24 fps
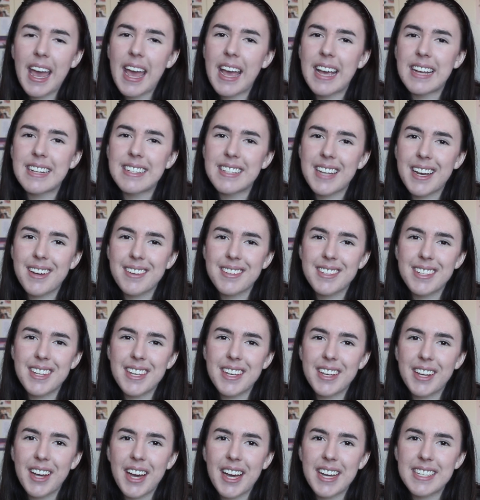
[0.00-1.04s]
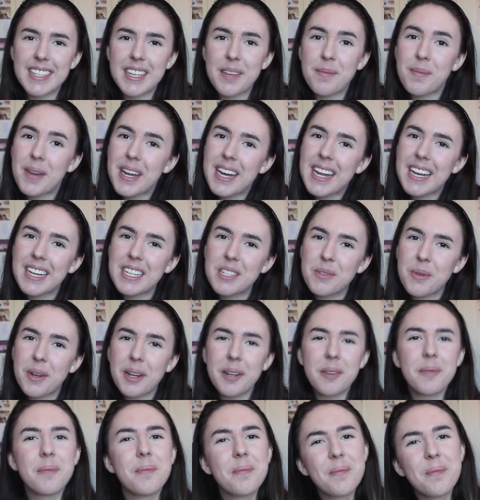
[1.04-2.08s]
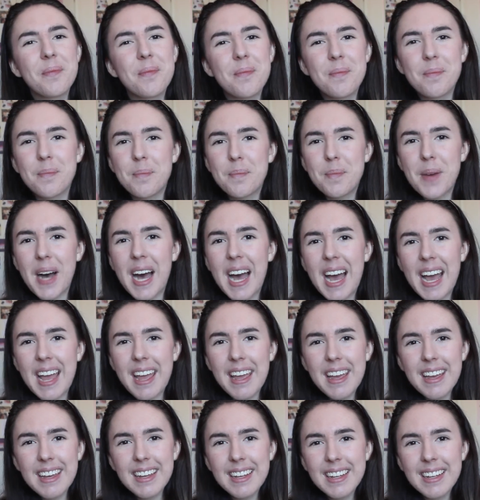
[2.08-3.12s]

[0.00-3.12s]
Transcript: and I'll see you guys in my next one. Bye!